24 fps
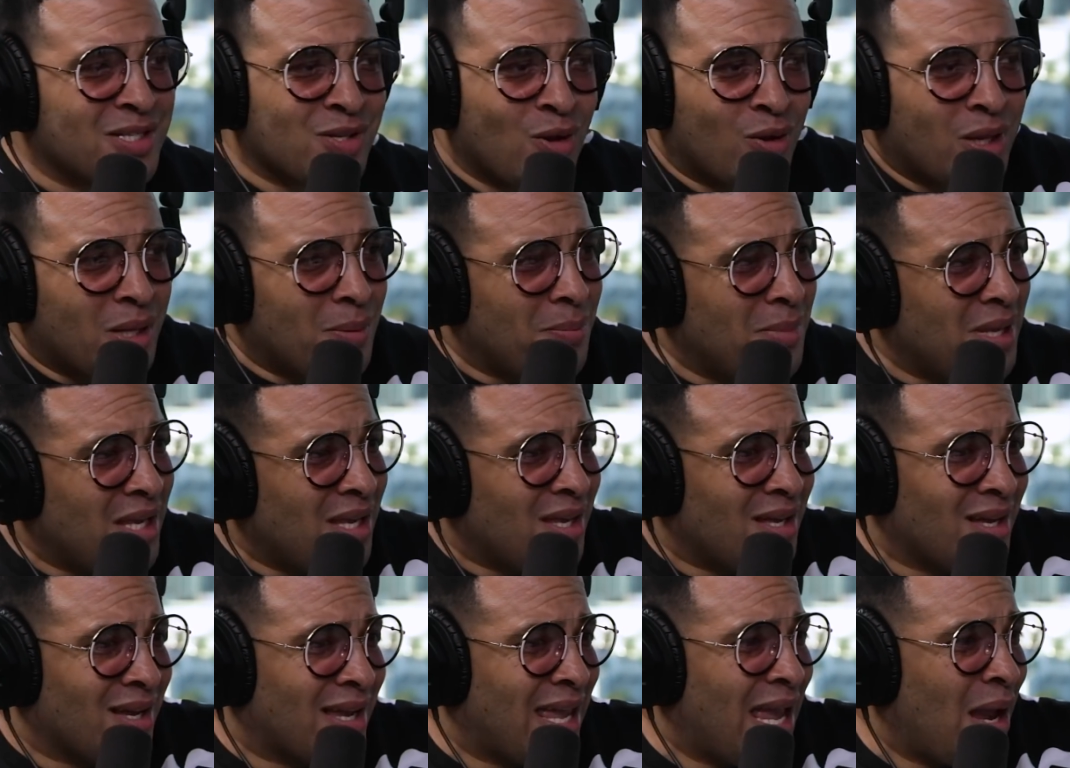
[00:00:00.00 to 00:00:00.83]
It's only
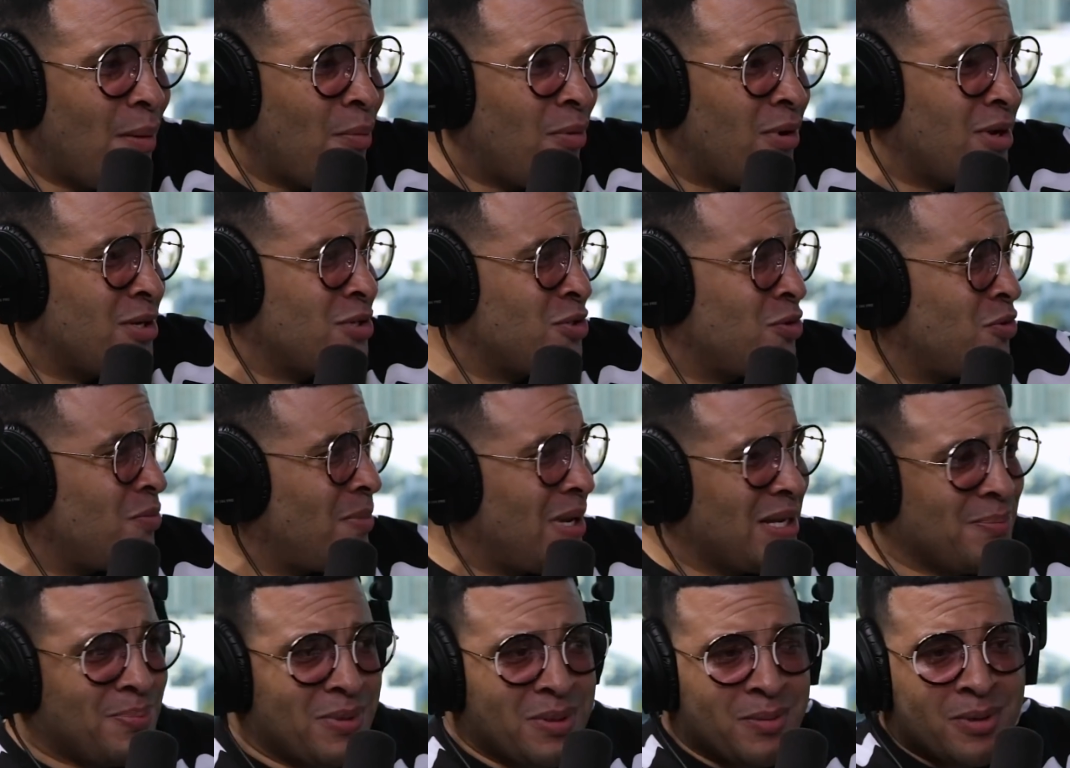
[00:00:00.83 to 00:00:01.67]
me, a camera, and two
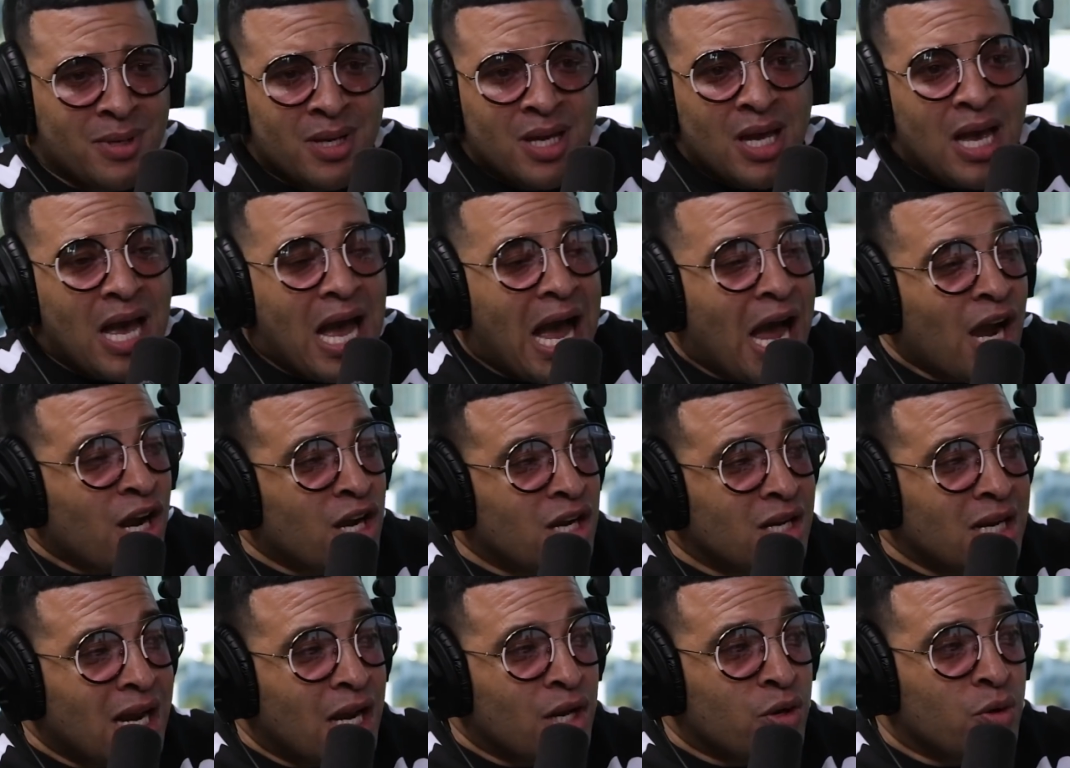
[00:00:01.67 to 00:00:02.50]
of my people. Mm. I
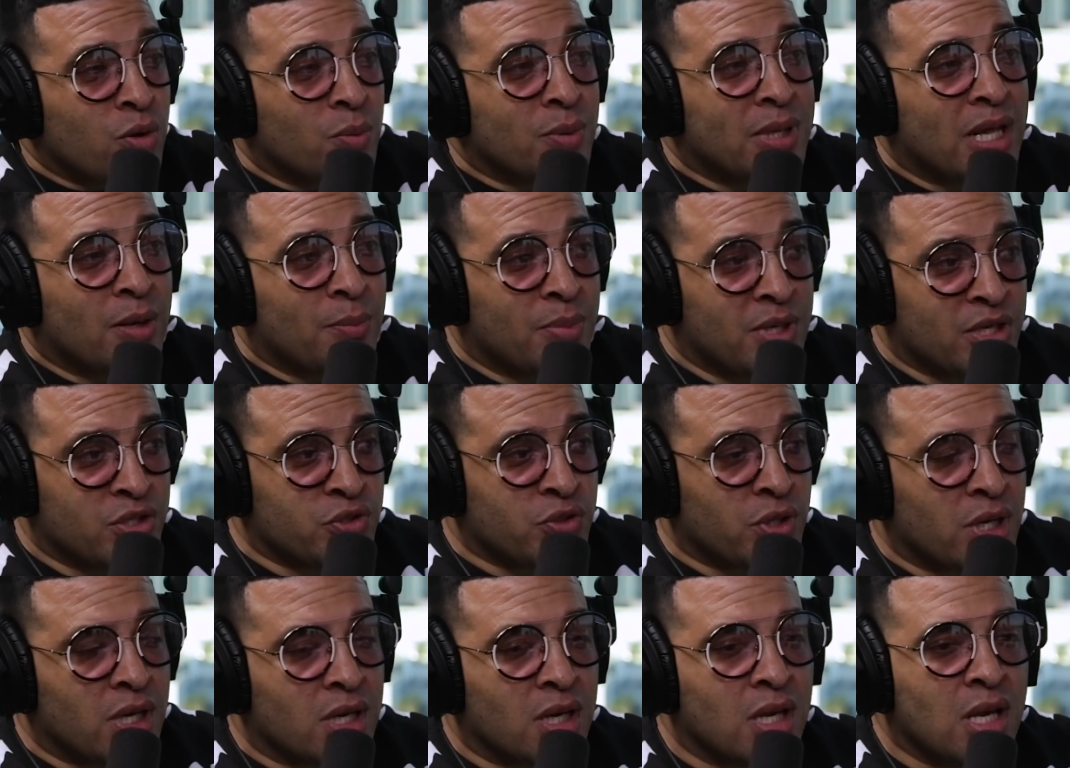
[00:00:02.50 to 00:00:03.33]
could not do it without being
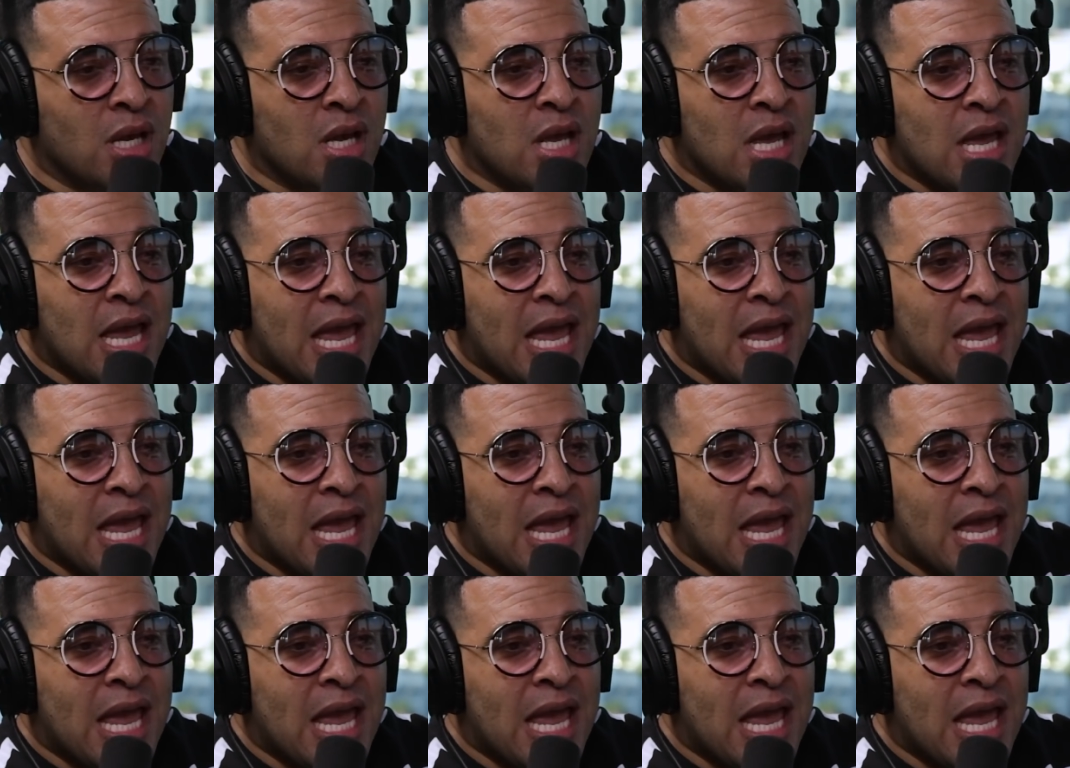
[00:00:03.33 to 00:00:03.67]
drunk.